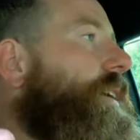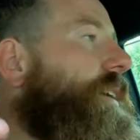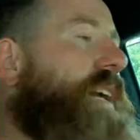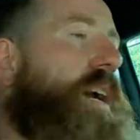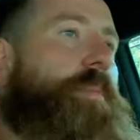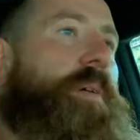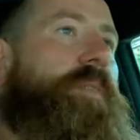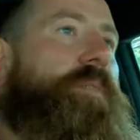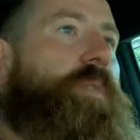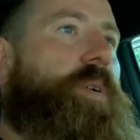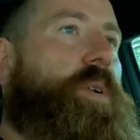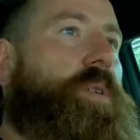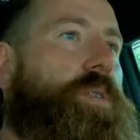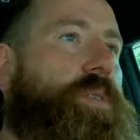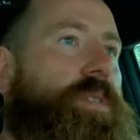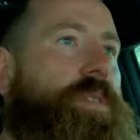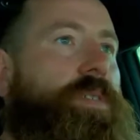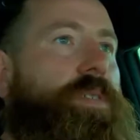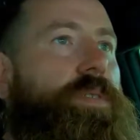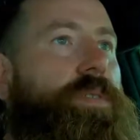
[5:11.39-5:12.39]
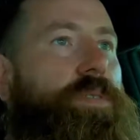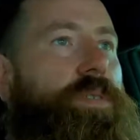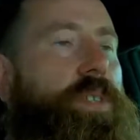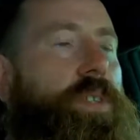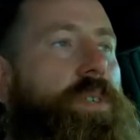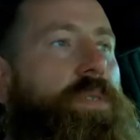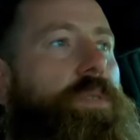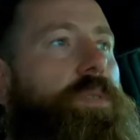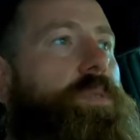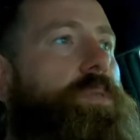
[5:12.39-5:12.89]
Got my first
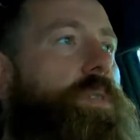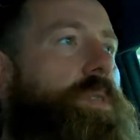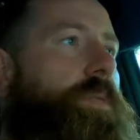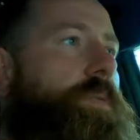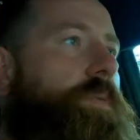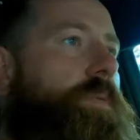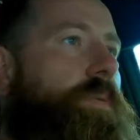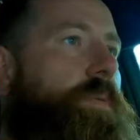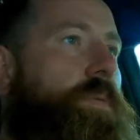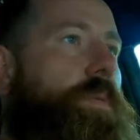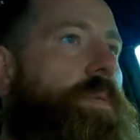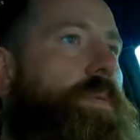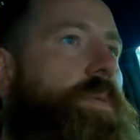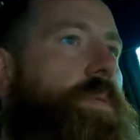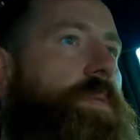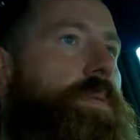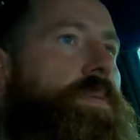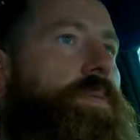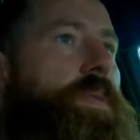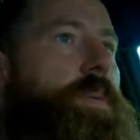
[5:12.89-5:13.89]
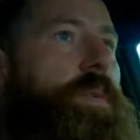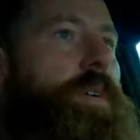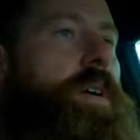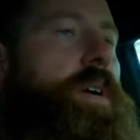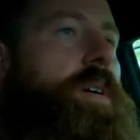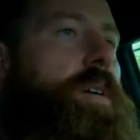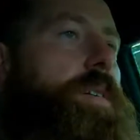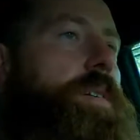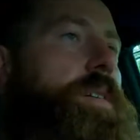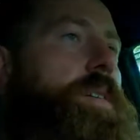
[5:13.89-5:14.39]
tune from
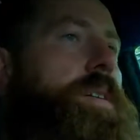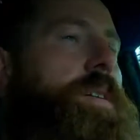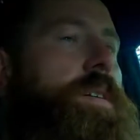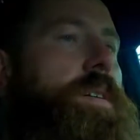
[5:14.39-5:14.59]
Kurt.